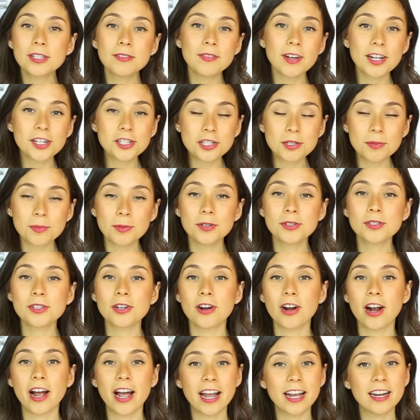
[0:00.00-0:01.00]
and vegetables
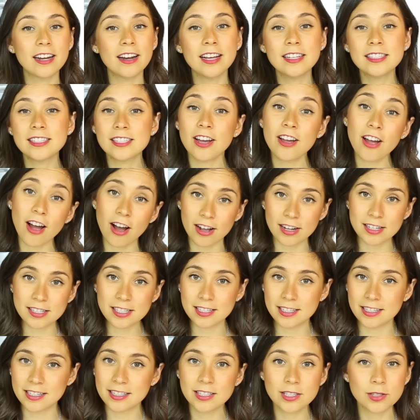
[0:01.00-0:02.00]
are high in
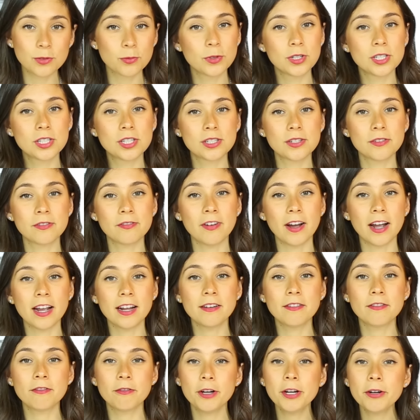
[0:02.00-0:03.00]
antioxidants, which
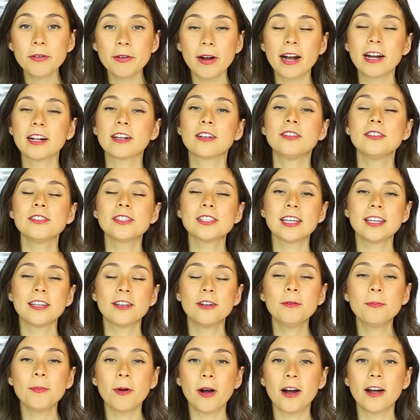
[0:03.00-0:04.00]
fight free radicals in
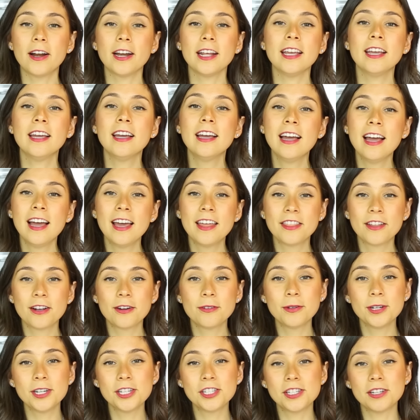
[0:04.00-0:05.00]
your body.
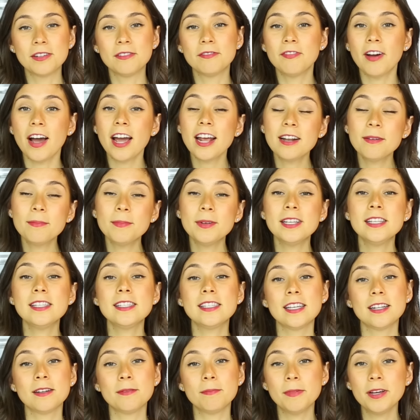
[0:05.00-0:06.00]
They're rich in
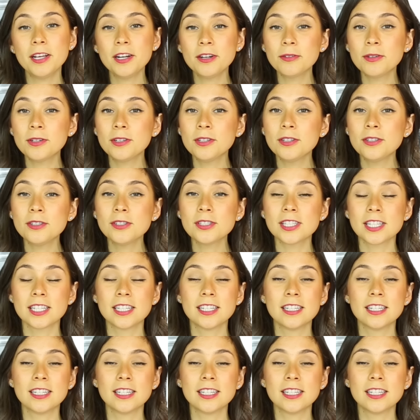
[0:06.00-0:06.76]
vitamins and minerals